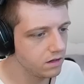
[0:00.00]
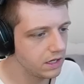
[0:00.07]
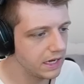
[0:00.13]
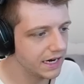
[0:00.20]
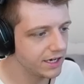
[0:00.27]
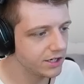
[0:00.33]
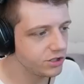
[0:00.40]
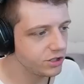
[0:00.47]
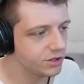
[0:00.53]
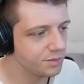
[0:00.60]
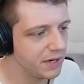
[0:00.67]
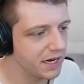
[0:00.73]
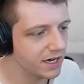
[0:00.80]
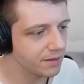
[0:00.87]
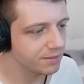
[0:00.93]
I could just
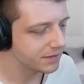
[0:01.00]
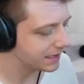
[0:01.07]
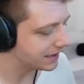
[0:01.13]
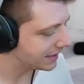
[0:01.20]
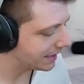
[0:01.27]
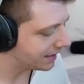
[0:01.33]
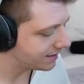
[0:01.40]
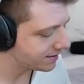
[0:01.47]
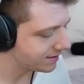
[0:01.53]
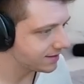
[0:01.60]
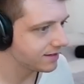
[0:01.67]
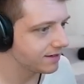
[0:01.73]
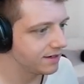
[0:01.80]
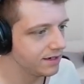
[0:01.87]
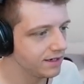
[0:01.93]
pick up the lettuce.
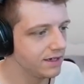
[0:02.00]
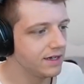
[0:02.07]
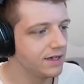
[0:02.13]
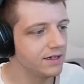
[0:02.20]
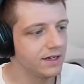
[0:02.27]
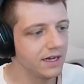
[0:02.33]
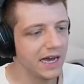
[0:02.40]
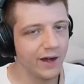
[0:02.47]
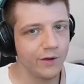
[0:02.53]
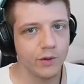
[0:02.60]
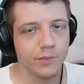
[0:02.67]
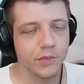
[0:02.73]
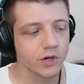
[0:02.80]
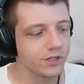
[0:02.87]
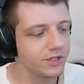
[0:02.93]
How
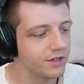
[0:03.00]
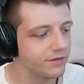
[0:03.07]
immersive.